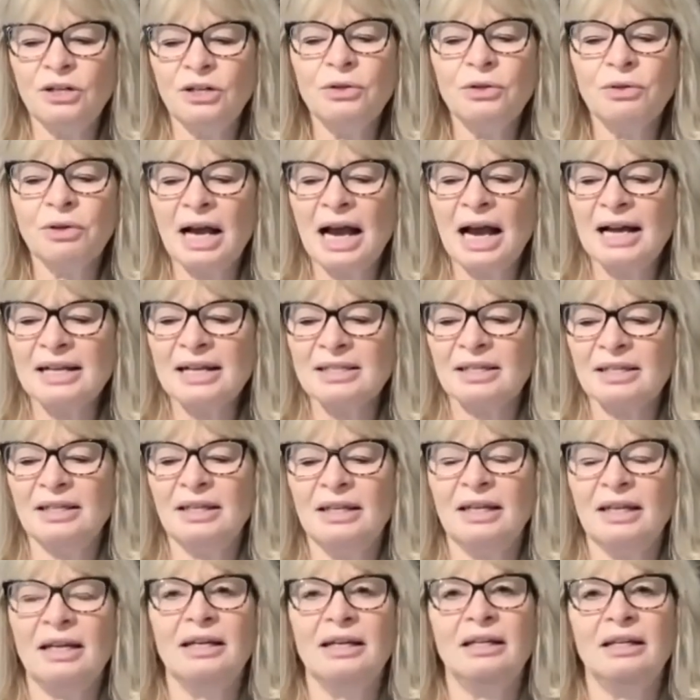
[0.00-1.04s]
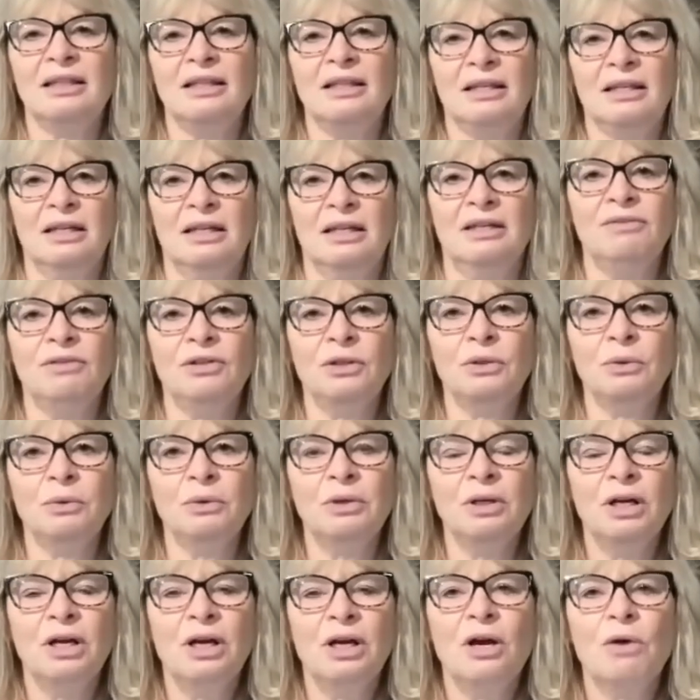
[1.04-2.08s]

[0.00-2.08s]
you or asking anything of you,